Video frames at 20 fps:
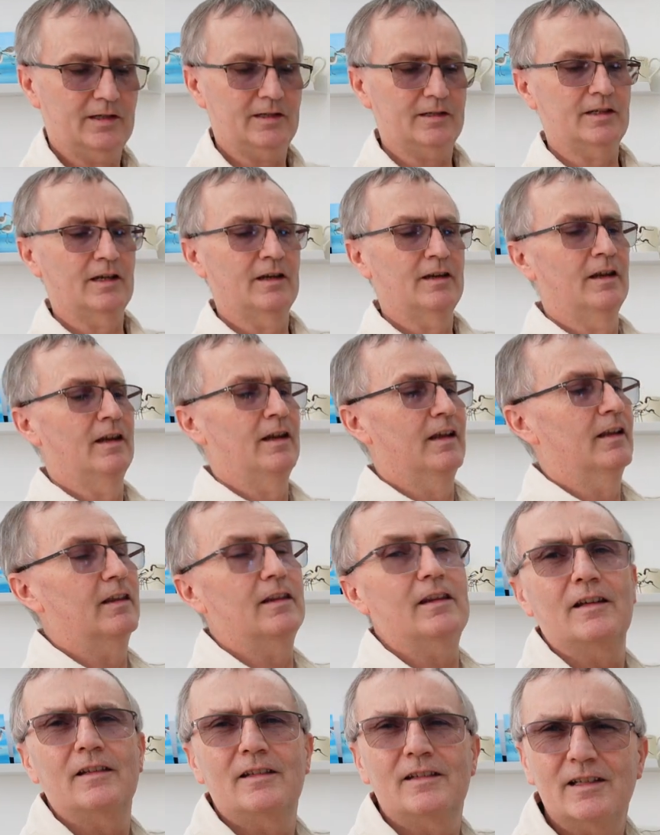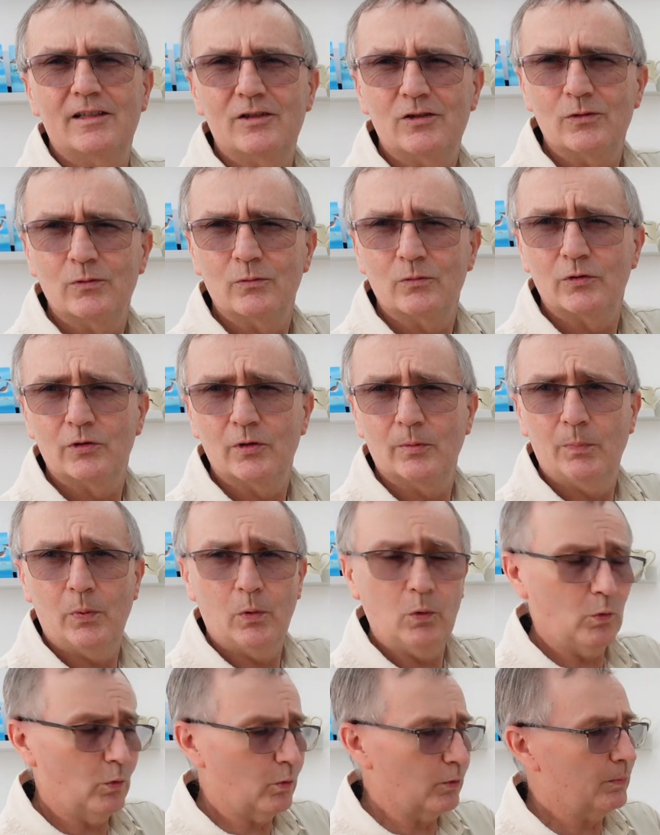is the additional
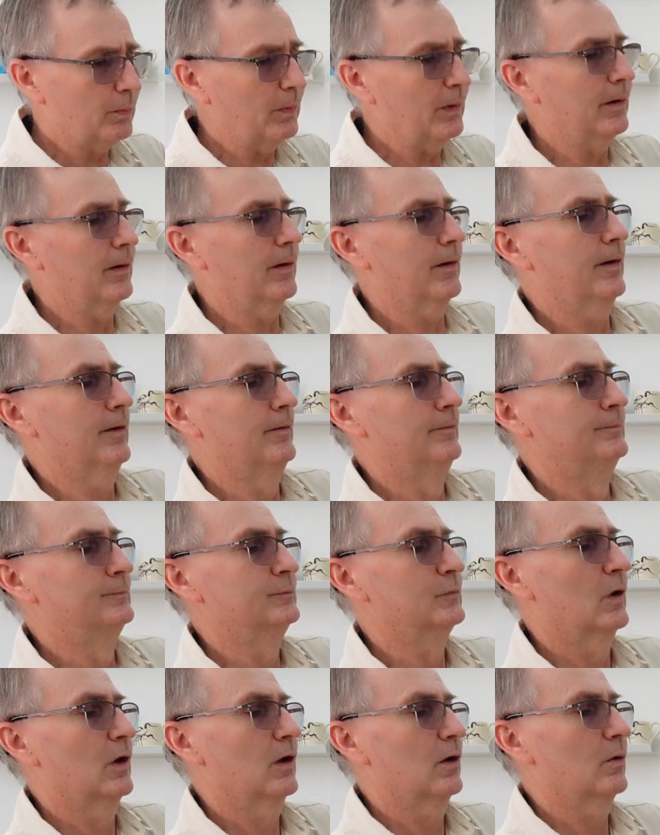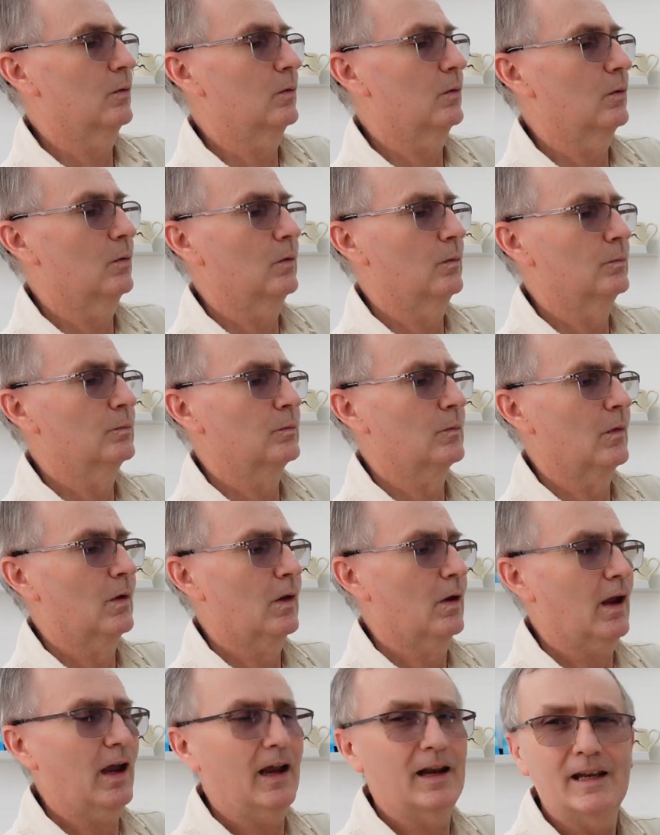support bar,
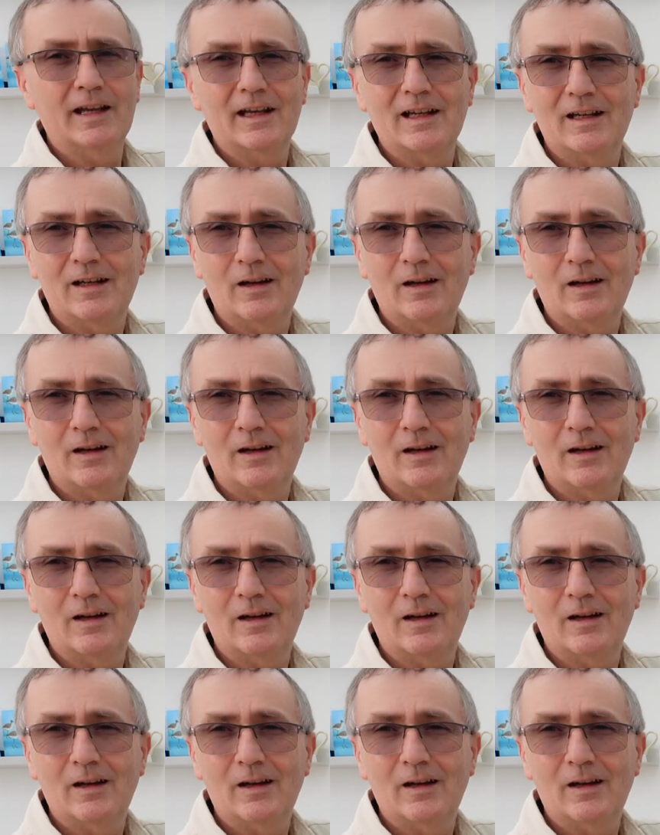and it